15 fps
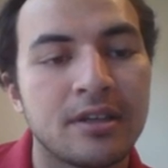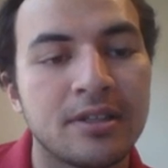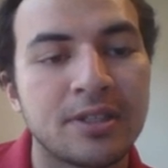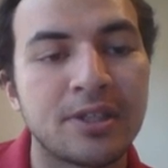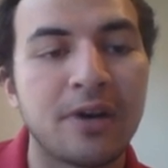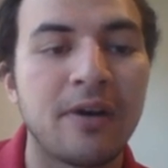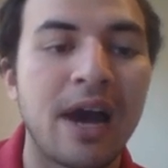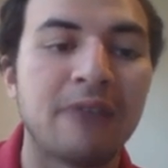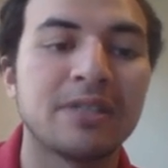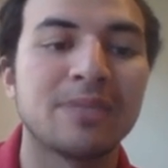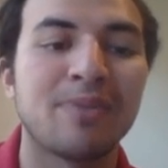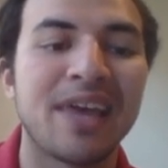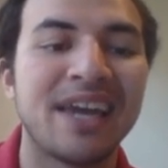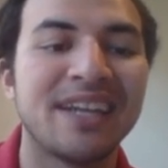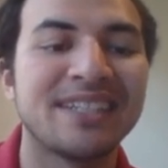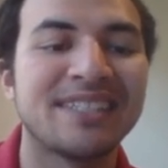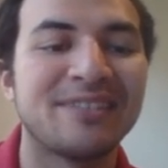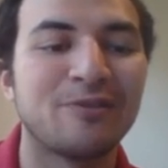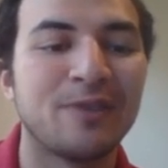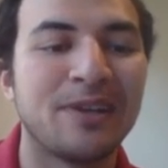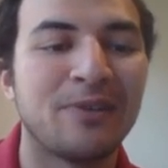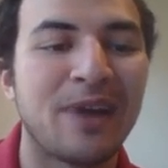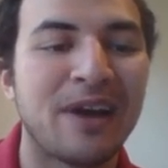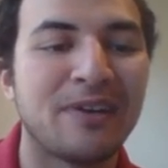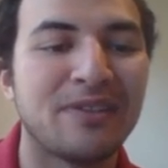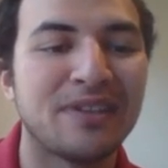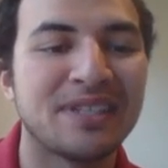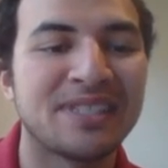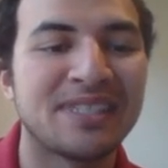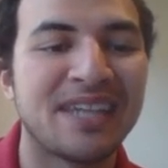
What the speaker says: So I was planning to reroute this